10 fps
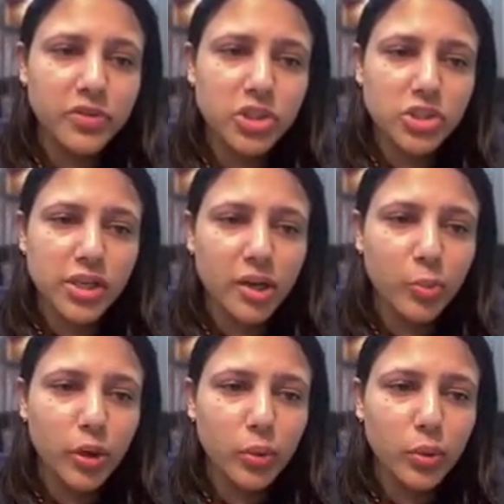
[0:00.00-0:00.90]
which is data
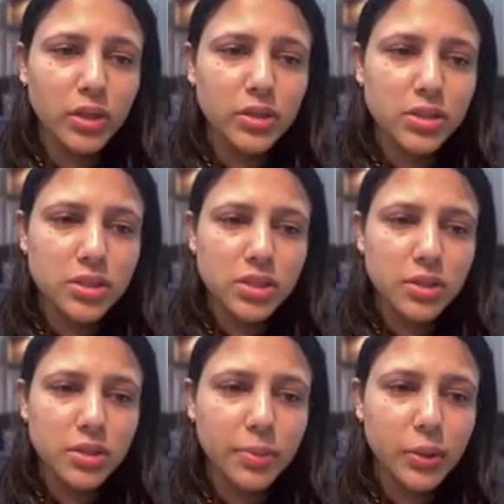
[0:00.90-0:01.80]
point 1. This is
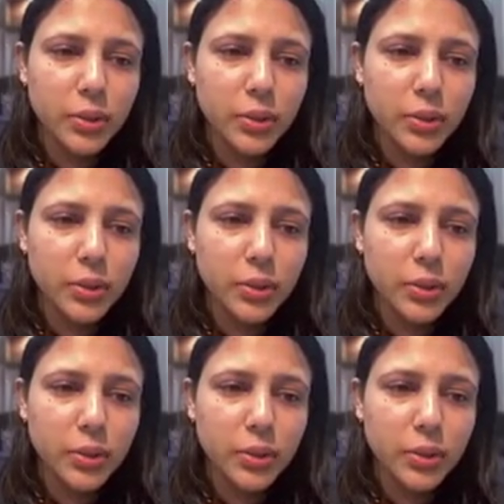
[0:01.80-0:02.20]
DP2.